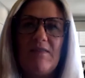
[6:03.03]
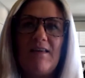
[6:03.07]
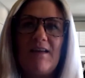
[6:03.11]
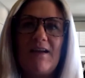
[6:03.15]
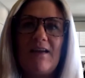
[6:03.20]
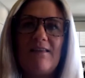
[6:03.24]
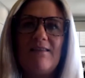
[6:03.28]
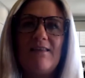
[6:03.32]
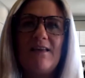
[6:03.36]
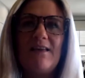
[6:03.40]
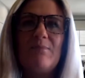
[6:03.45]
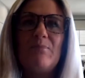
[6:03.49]
of
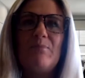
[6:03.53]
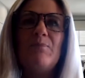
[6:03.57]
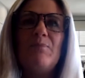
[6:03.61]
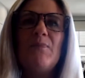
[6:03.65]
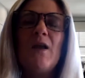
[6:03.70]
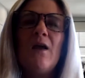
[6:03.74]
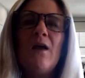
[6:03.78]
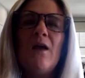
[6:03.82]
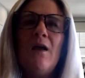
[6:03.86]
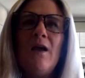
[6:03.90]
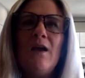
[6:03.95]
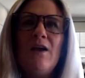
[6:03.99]
thing. I think,
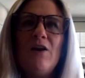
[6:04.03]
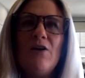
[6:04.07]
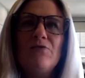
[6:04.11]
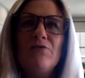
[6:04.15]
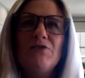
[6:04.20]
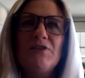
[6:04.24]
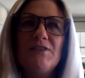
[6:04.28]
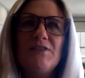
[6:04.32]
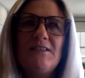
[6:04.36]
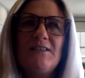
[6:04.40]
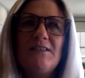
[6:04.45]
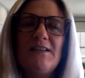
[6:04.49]

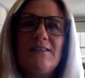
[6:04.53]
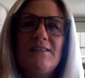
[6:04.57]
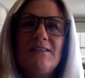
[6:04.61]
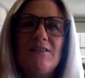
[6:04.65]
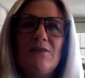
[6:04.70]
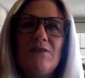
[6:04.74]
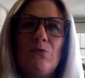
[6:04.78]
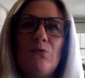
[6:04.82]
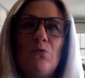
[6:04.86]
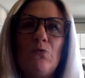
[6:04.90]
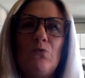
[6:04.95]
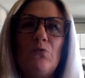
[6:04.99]
just is,
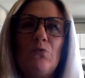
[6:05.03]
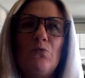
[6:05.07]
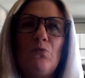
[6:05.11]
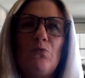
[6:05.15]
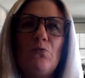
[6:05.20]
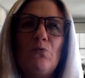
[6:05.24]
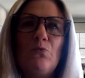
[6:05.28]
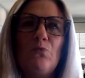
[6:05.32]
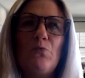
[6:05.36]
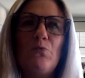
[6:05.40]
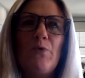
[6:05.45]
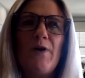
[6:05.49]

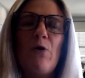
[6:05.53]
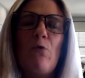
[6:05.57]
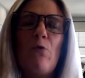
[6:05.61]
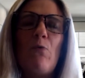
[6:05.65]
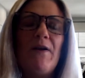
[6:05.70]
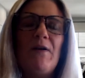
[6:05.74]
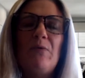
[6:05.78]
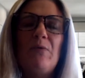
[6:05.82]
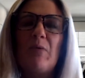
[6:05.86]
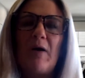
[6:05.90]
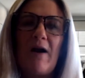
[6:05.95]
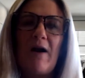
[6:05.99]
we don't
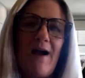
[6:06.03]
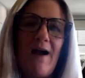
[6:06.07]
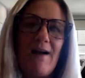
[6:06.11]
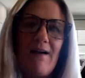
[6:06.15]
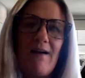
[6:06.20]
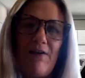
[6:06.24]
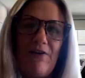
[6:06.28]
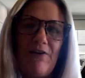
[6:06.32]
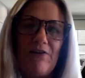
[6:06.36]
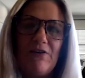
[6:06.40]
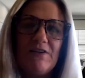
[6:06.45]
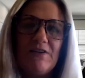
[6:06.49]
want to brag
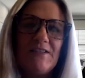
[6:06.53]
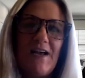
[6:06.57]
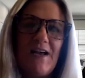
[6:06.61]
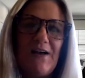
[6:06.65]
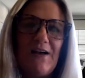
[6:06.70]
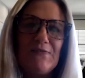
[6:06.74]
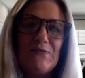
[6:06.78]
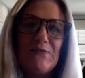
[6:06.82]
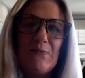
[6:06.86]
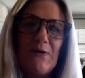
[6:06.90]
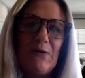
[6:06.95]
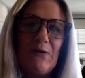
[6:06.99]
on
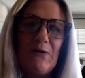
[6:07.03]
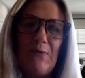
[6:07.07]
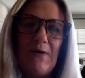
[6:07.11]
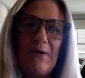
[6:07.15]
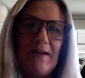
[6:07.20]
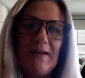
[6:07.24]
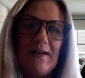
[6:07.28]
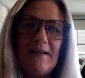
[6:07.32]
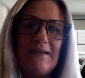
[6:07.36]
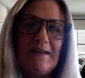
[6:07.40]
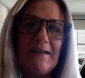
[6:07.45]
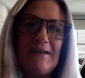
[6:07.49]
ourselves. We don't
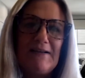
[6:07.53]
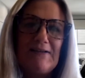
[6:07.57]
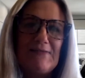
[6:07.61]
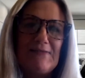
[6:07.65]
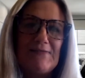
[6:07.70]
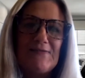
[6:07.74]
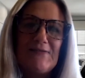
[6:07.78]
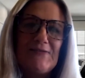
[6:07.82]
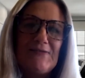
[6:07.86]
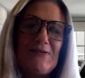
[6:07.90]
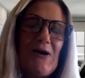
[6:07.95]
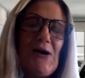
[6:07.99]
want
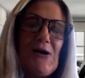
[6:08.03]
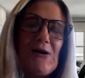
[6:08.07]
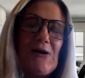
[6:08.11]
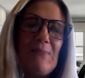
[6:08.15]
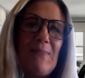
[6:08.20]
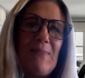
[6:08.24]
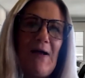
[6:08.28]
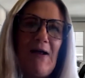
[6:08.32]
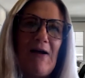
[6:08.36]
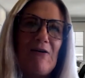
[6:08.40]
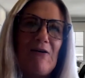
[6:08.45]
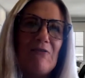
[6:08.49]
to, talk
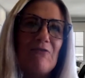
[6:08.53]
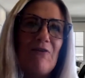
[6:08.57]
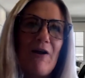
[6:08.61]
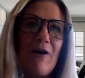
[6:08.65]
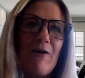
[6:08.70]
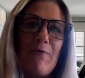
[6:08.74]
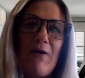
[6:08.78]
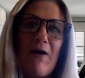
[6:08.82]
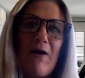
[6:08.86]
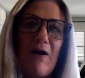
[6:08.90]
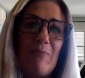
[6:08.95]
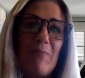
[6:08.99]
about how
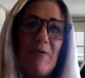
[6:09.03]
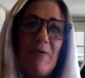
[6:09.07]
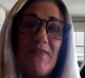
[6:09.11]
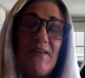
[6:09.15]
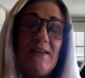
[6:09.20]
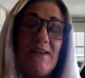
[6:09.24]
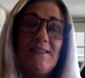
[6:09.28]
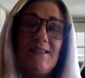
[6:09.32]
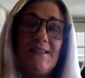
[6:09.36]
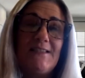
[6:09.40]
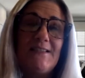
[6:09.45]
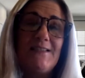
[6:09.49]
great we are, but
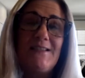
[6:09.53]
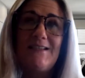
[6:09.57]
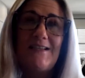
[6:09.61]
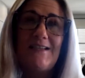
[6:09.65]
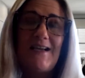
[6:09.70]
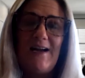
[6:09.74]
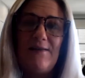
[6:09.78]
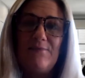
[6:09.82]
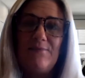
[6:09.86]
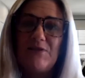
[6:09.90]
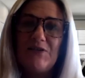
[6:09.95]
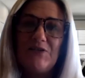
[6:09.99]
this is the
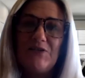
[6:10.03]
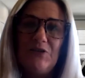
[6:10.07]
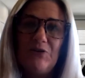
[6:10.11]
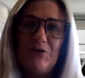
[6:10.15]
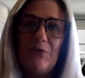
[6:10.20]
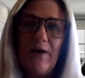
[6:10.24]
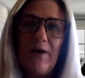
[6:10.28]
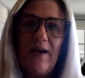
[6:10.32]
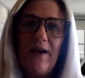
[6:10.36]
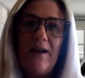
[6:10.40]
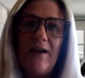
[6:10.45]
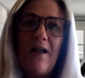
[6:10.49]
time to
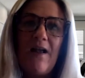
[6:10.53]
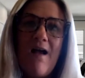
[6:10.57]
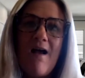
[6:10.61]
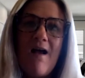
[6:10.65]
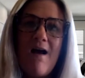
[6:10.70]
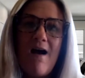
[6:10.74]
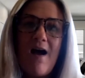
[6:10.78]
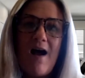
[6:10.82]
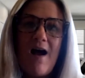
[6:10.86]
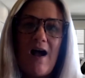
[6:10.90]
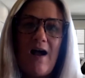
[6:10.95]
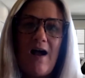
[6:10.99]
do it
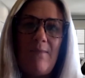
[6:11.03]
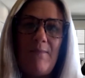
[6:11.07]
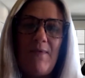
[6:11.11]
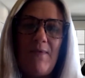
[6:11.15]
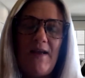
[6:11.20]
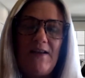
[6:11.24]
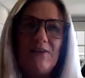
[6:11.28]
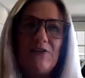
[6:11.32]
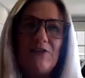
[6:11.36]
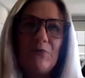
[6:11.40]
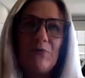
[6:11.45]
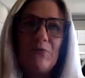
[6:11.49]

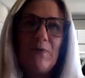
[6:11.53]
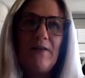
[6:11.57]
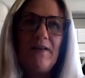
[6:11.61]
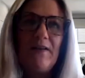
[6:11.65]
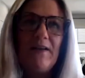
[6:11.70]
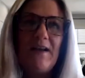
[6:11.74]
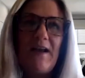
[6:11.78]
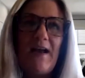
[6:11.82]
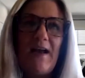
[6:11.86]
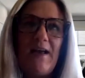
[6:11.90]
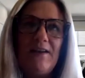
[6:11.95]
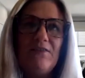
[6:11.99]
and to
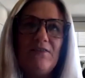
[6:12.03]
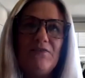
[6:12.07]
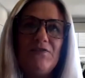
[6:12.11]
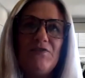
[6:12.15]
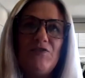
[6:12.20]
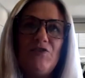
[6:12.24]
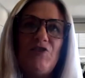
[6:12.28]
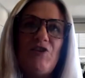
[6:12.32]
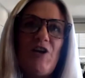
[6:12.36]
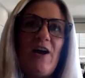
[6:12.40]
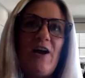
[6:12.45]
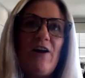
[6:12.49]
really kind of
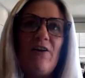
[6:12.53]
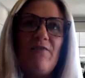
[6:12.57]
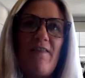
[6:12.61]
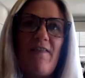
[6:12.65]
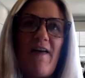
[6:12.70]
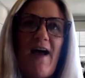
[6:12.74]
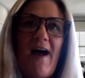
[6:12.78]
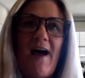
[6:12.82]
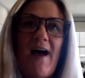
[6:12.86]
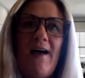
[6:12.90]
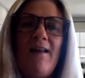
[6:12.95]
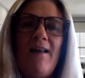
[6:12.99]
share
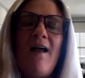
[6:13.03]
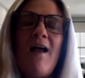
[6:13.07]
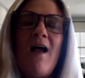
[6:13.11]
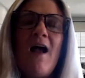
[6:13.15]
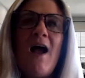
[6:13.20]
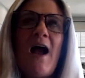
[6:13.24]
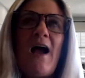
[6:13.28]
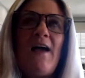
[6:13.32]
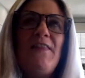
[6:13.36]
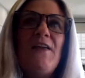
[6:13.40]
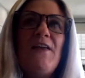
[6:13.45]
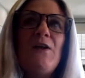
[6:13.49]
that.
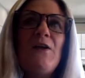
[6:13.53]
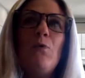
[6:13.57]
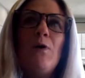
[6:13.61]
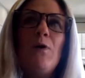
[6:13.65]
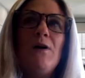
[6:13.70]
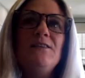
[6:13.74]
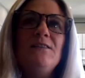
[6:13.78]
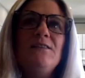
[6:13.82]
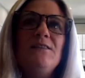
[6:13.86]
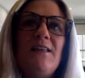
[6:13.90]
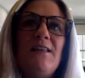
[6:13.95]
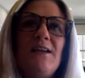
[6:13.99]
I think
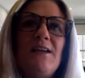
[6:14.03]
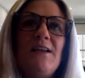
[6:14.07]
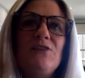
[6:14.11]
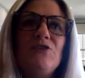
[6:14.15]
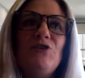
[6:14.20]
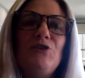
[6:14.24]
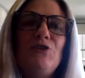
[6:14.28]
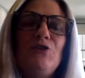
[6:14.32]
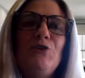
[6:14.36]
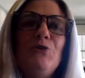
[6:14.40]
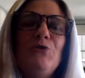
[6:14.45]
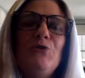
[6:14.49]
one thing
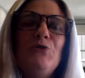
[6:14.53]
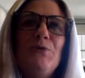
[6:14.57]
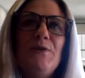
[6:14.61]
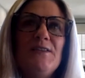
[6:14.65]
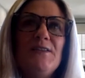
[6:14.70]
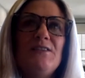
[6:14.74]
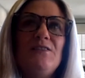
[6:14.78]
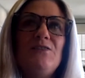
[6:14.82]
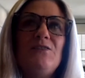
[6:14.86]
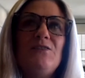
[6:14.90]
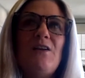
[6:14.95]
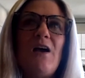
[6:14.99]
too
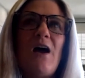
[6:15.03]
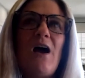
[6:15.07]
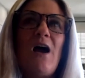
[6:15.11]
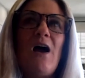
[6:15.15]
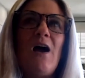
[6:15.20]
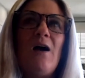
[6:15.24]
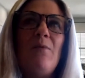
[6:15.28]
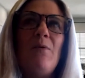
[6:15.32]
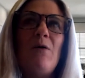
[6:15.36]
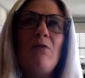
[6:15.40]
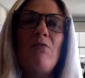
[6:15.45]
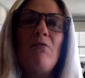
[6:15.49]
is
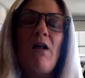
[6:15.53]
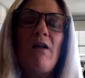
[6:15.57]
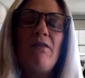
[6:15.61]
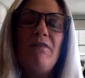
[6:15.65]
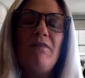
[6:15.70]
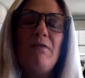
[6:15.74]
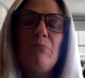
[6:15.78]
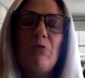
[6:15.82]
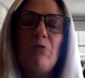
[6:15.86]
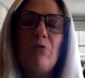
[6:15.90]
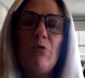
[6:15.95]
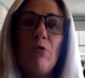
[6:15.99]
a lot of
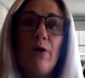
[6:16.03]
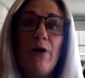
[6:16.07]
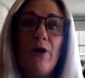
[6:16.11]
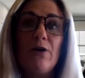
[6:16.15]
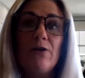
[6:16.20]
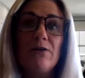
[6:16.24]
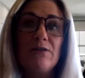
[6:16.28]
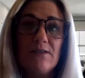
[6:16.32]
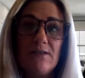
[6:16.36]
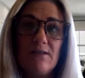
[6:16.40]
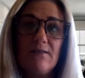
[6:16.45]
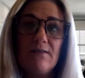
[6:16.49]

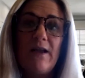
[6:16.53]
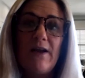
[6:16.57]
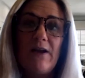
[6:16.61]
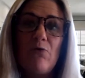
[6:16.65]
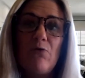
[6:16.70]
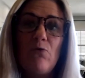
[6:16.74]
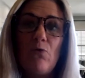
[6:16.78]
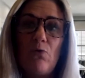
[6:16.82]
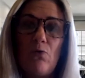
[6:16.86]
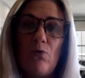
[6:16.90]
employers like